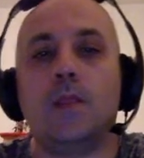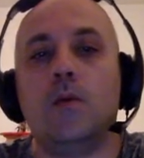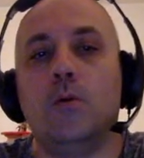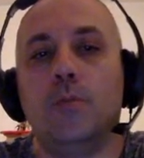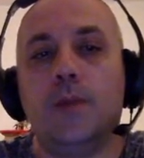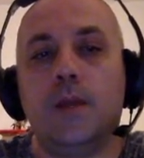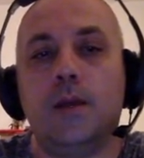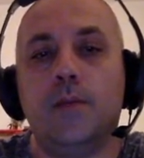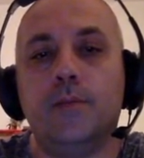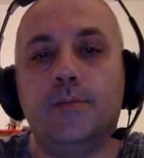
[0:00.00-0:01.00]
opening
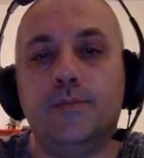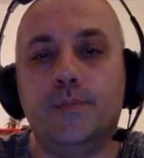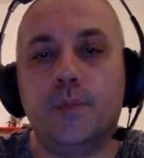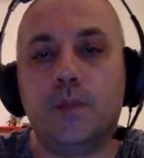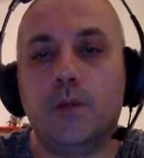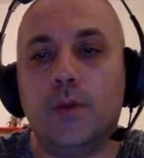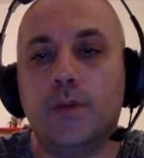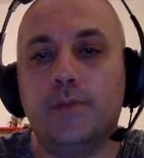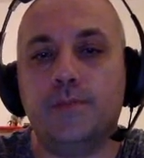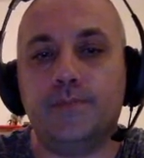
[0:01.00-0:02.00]
up the queen.
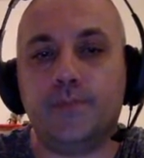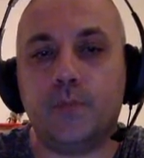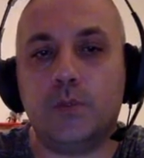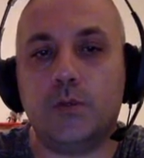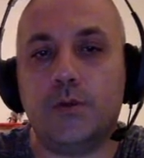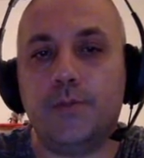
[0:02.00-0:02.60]
Sorry.